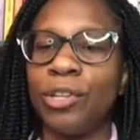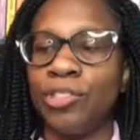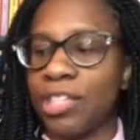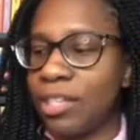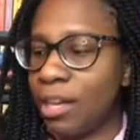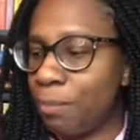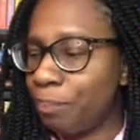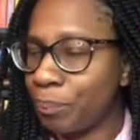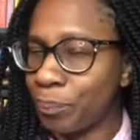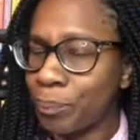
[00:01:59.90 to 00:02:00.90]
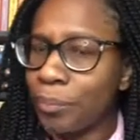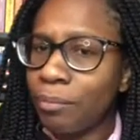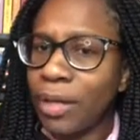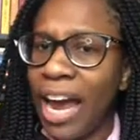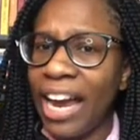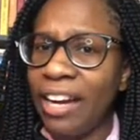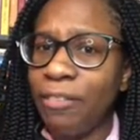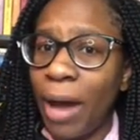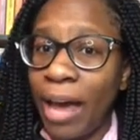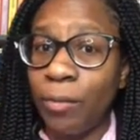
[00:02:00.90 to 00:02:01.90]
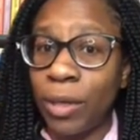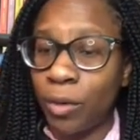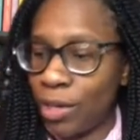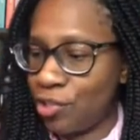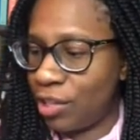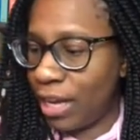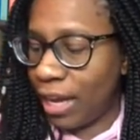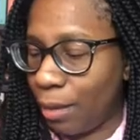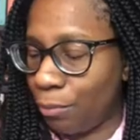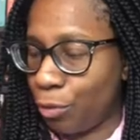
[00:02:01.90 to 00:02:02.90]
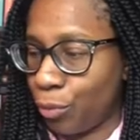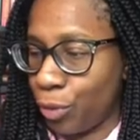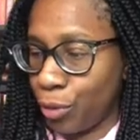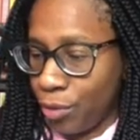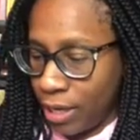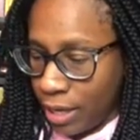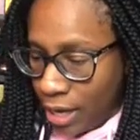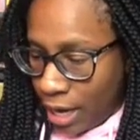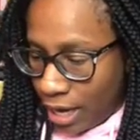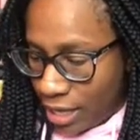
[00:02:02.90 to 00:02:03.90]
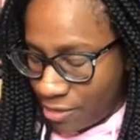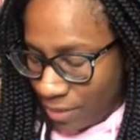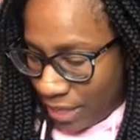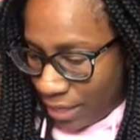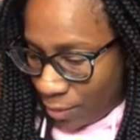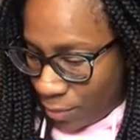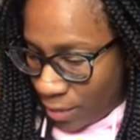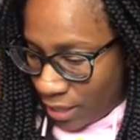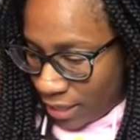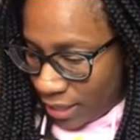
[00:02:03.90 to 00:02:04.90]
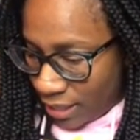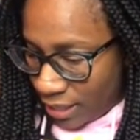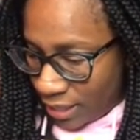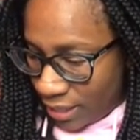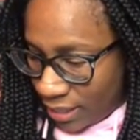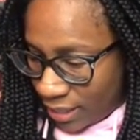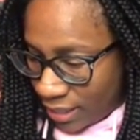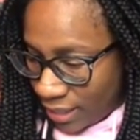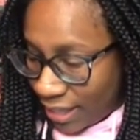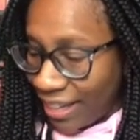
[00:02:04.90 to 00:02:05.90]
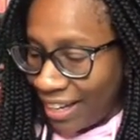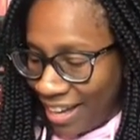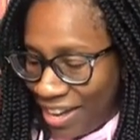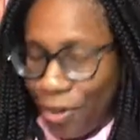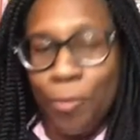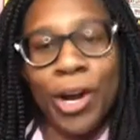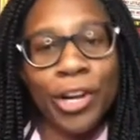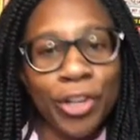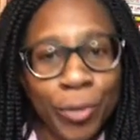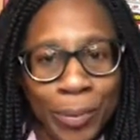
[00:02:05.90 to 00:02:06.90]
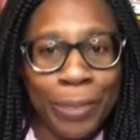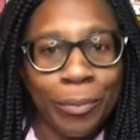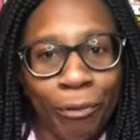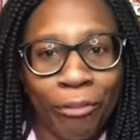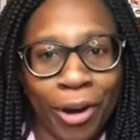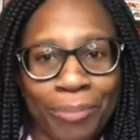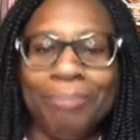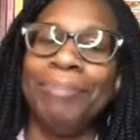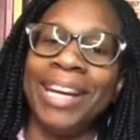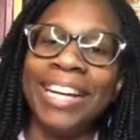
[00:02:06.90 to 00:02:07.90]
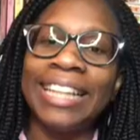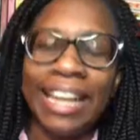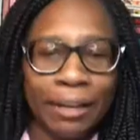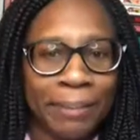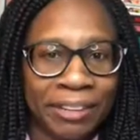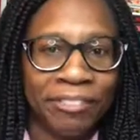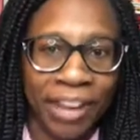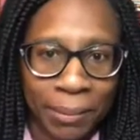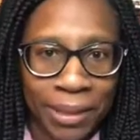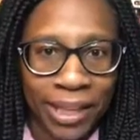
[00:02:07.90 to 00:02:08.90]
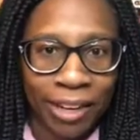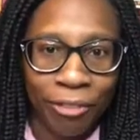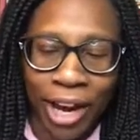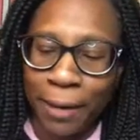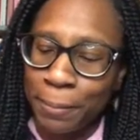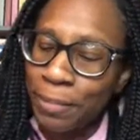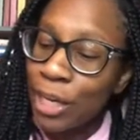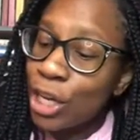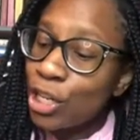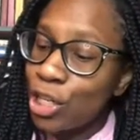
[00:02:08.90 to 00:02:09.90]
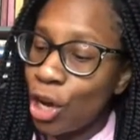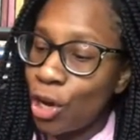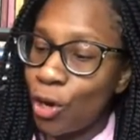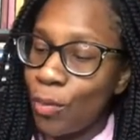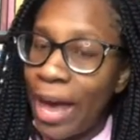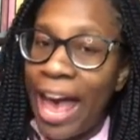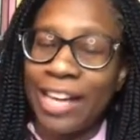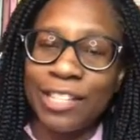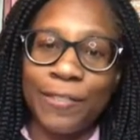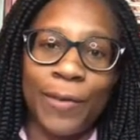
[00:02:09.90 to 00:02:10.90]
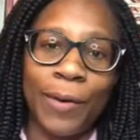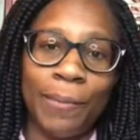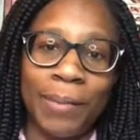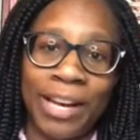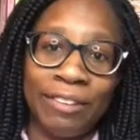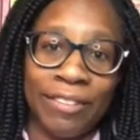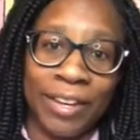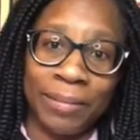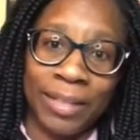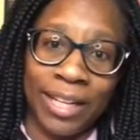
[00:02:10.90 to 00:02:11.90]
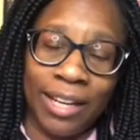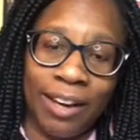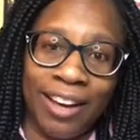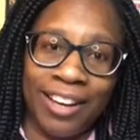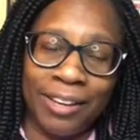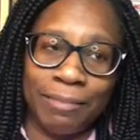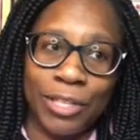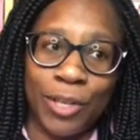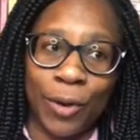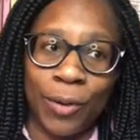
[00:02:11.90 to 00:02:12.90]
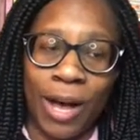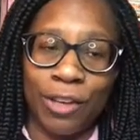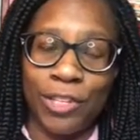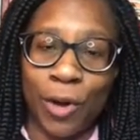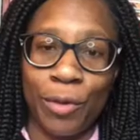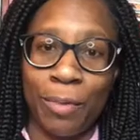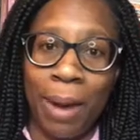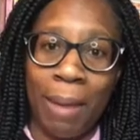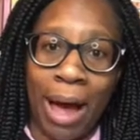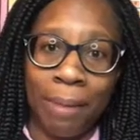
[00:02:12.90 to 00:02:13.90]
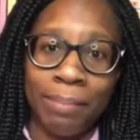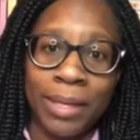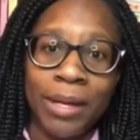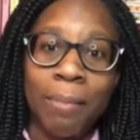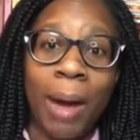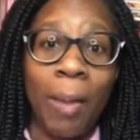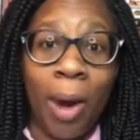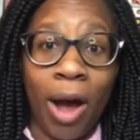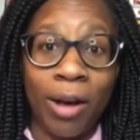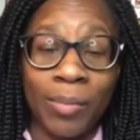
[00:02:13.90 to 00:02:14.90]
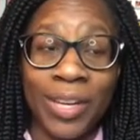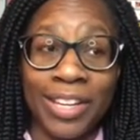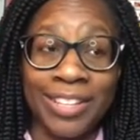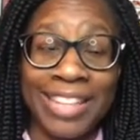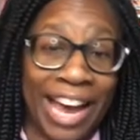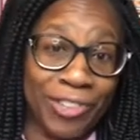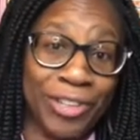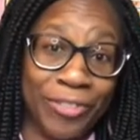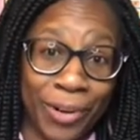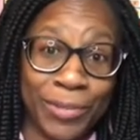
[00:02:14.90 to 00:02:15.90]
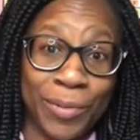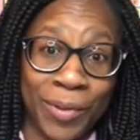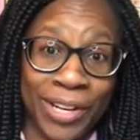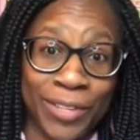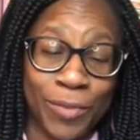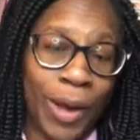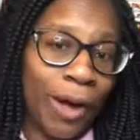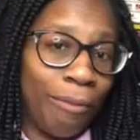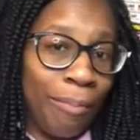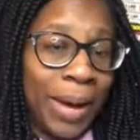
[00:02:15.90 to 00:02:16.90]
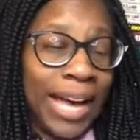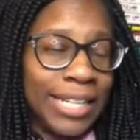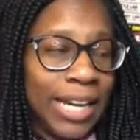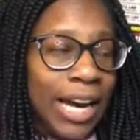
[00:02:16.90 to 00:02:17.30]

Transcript: just I had one question that through, and it was, where are your people from? Meaning like my family, right? So as for my family, so I'll start with my mom. My mom is actually from Des Moines as well, but